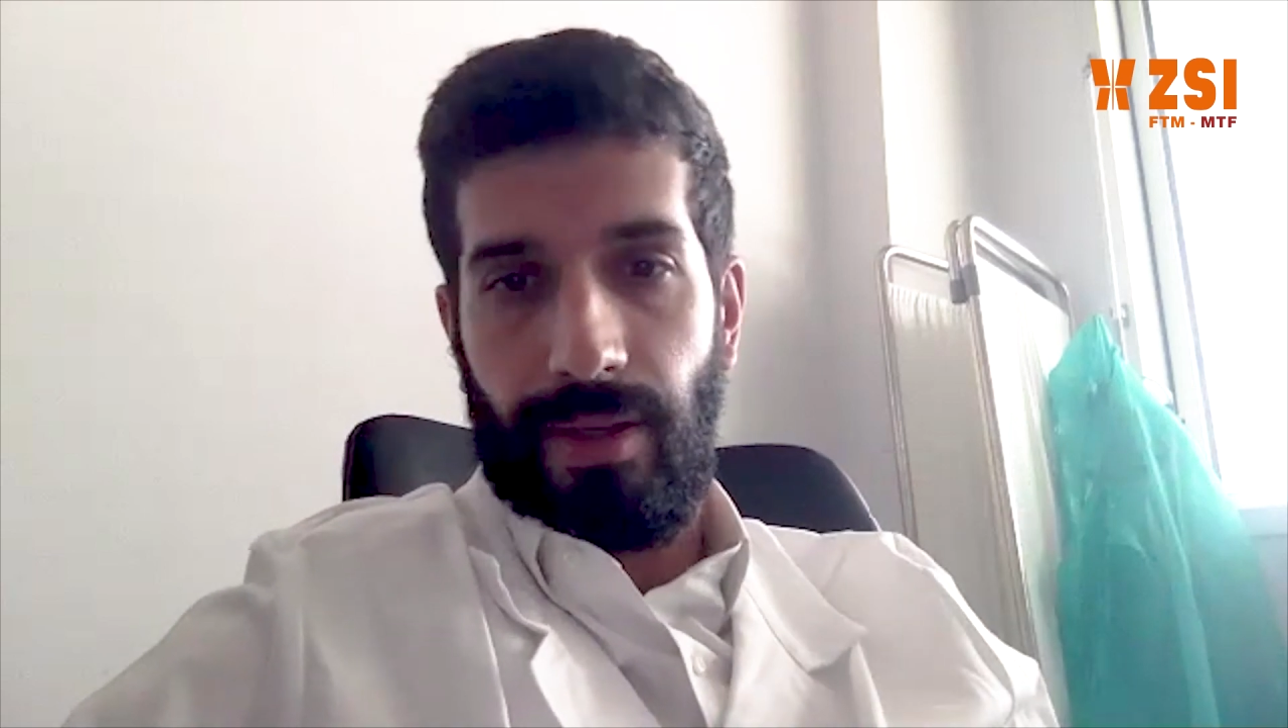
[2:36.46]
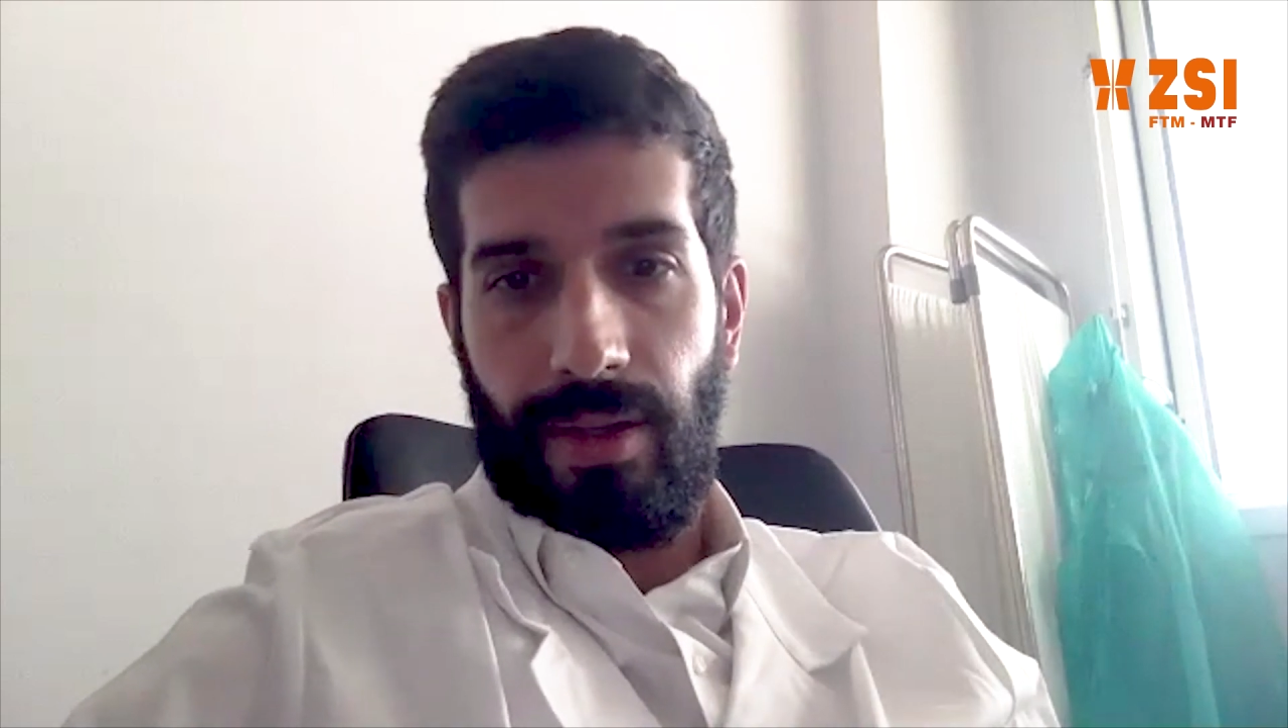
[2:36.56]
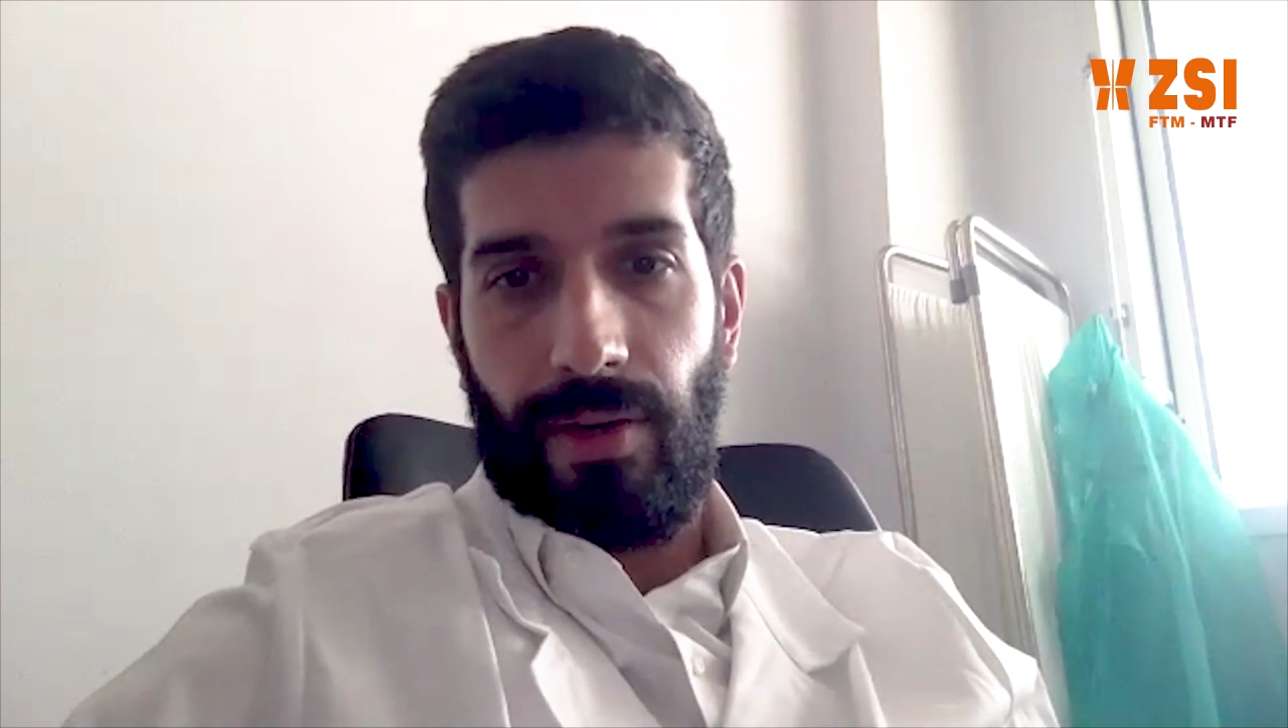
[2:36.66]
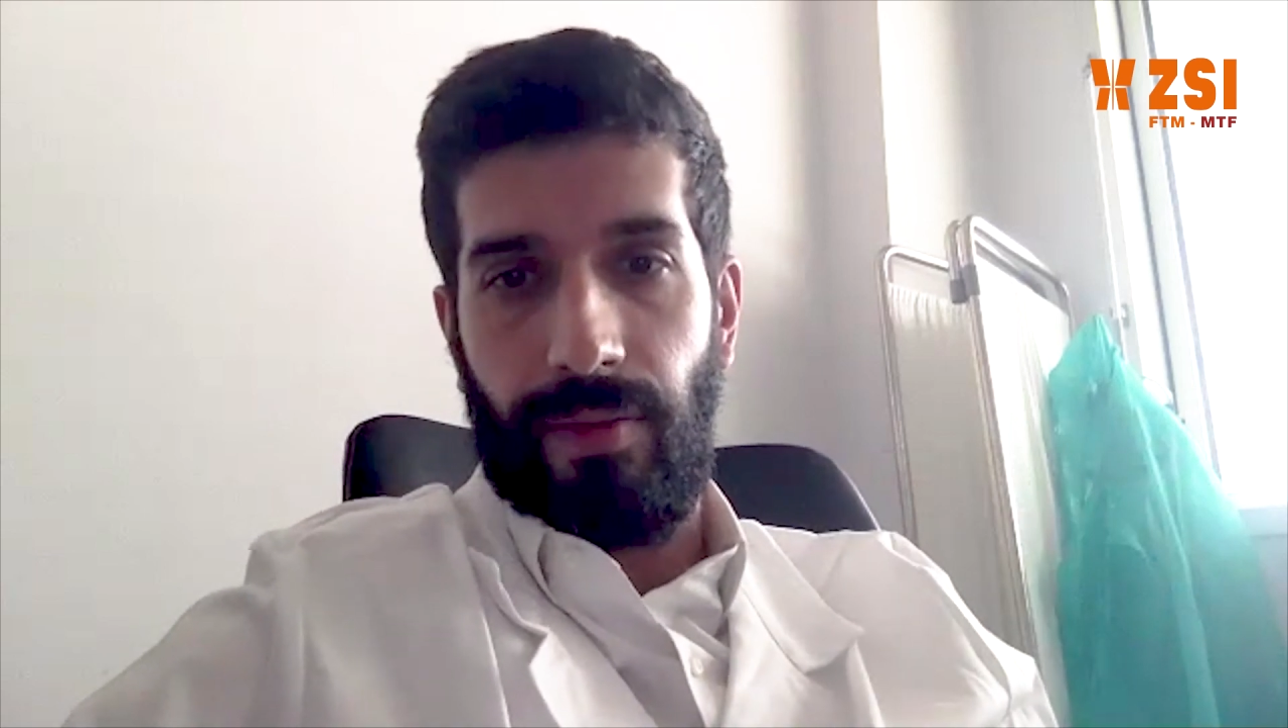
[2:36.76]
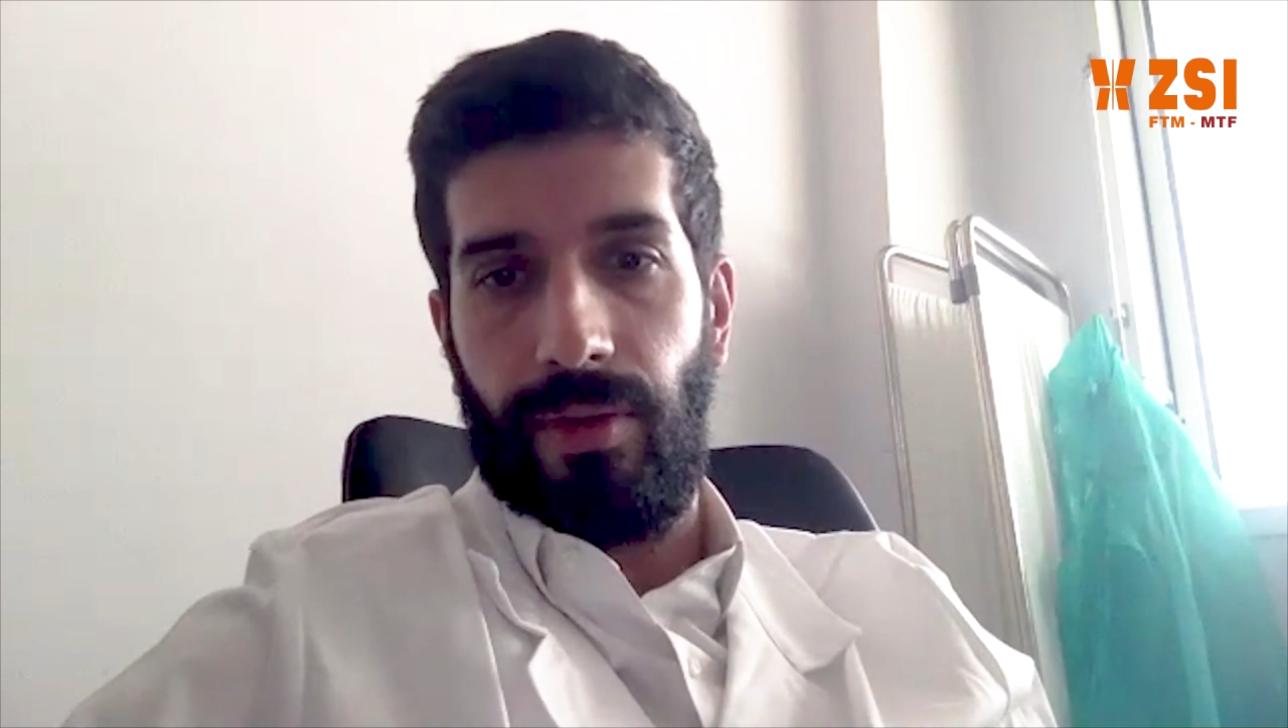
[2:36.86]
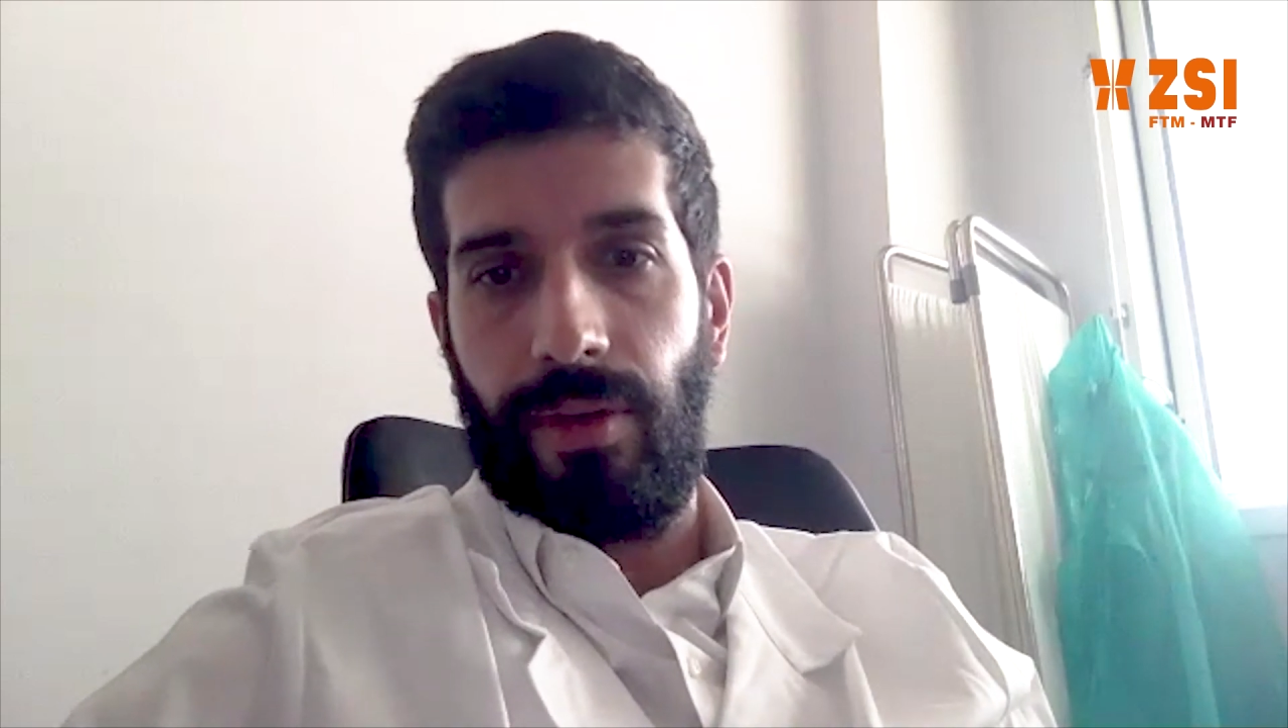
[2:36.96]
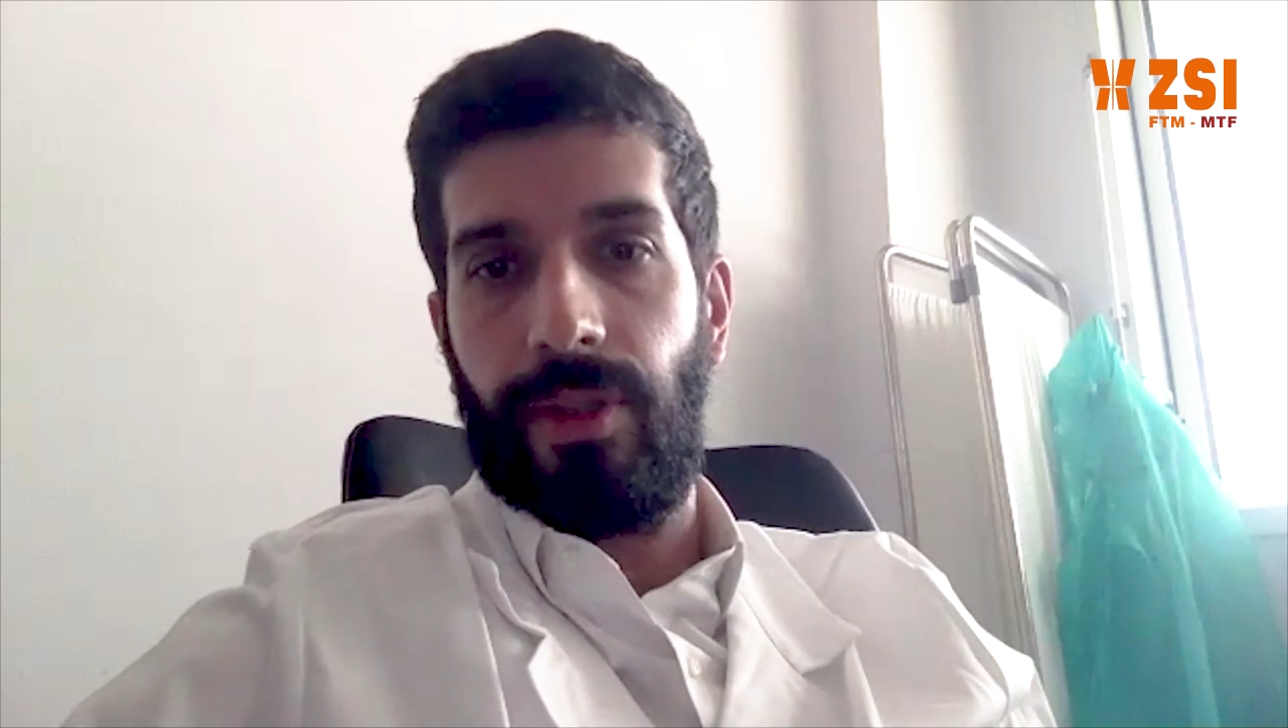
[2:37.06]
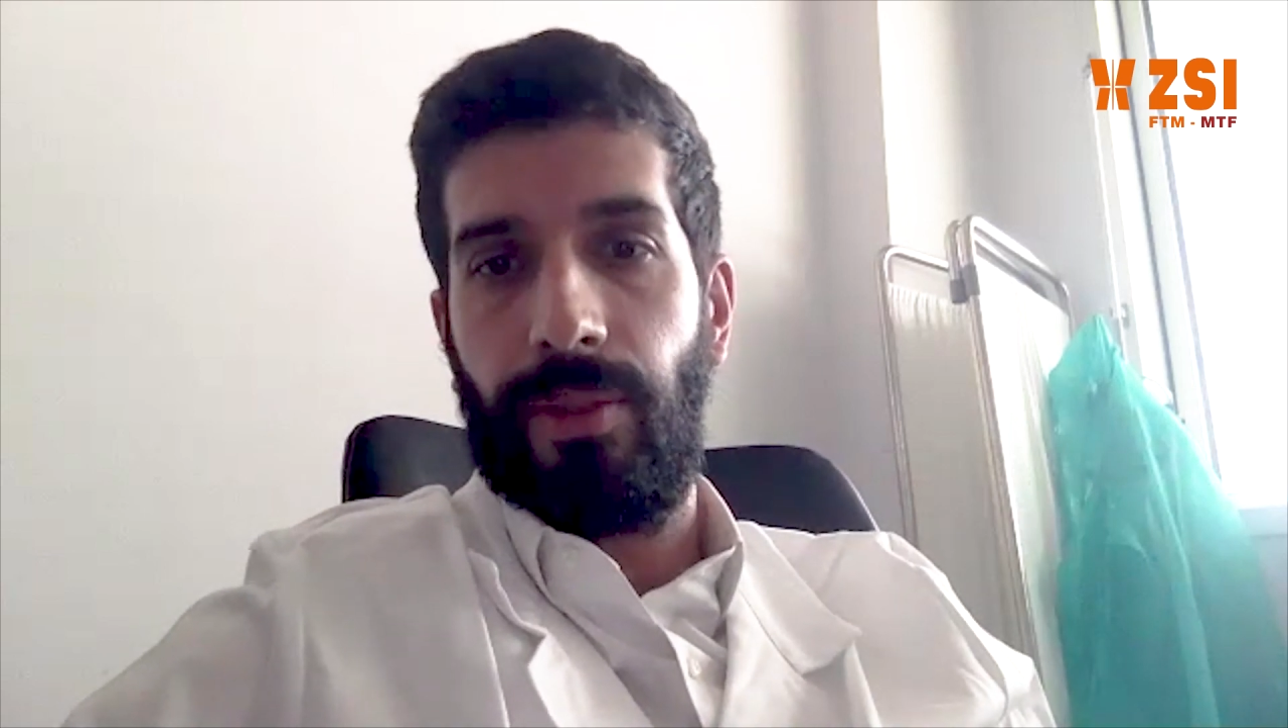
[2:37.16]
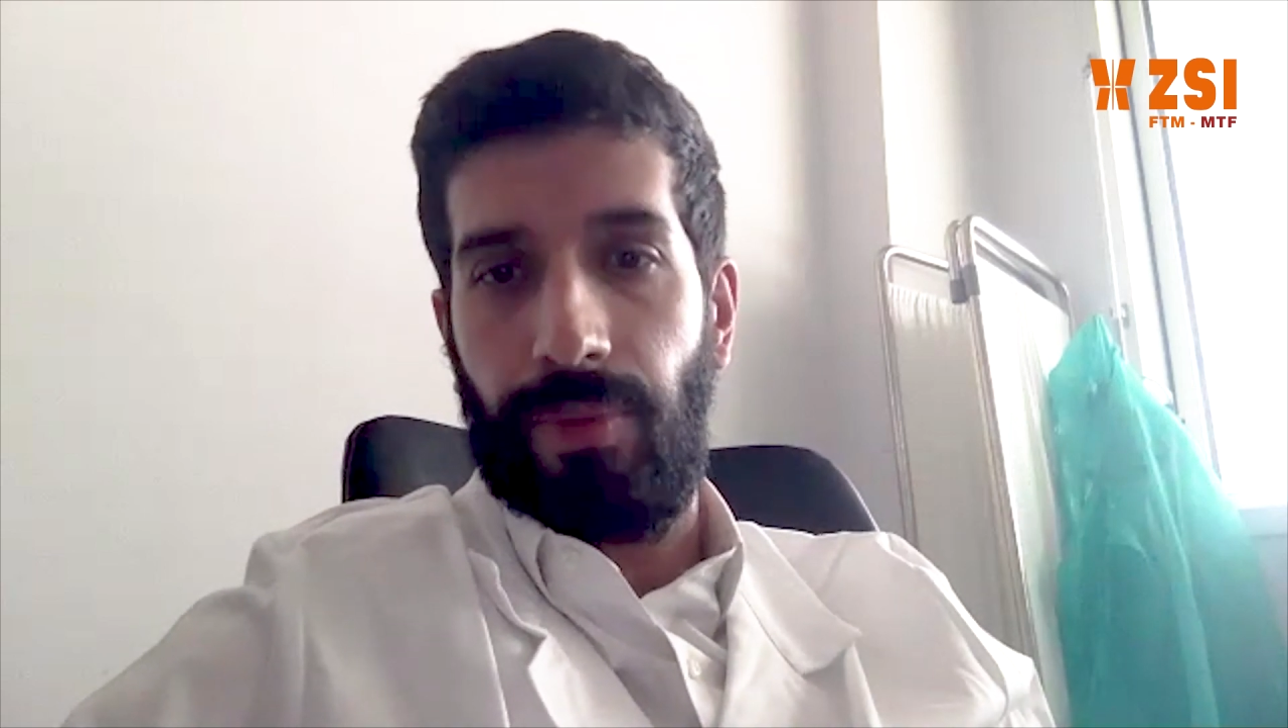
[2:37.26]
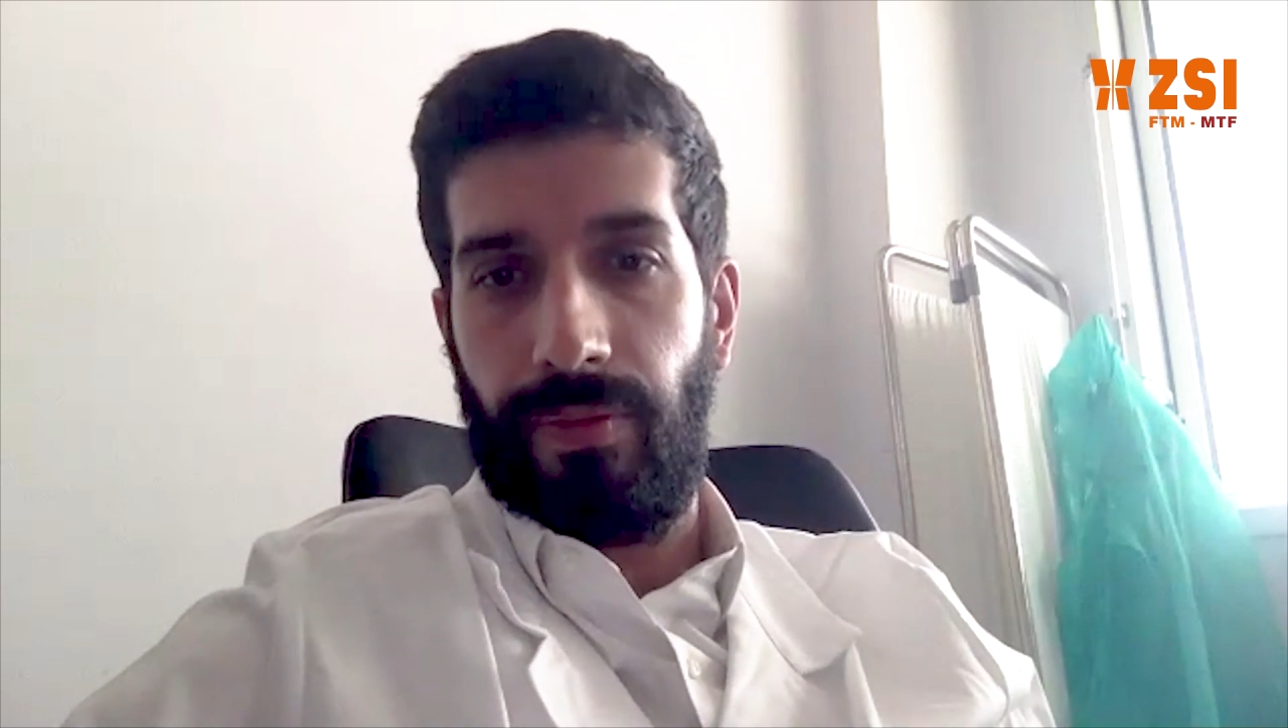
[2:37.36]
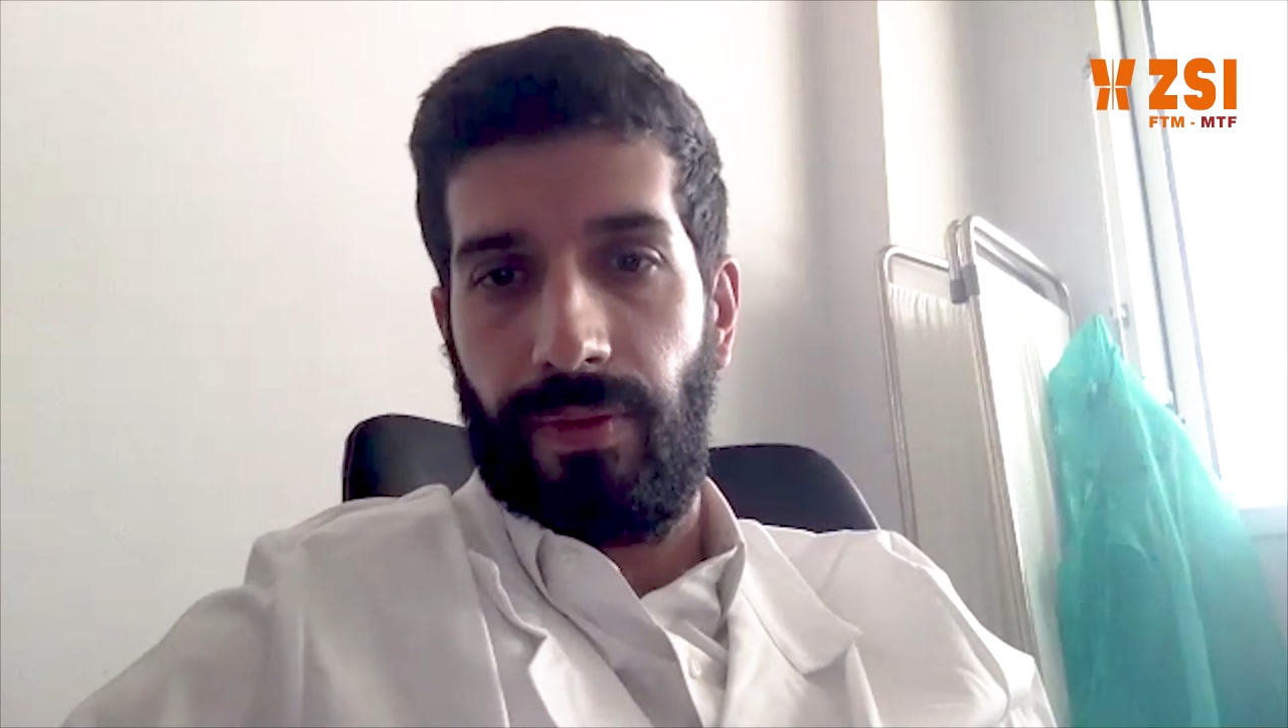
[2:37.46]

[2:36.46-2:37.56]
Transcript: of the tip of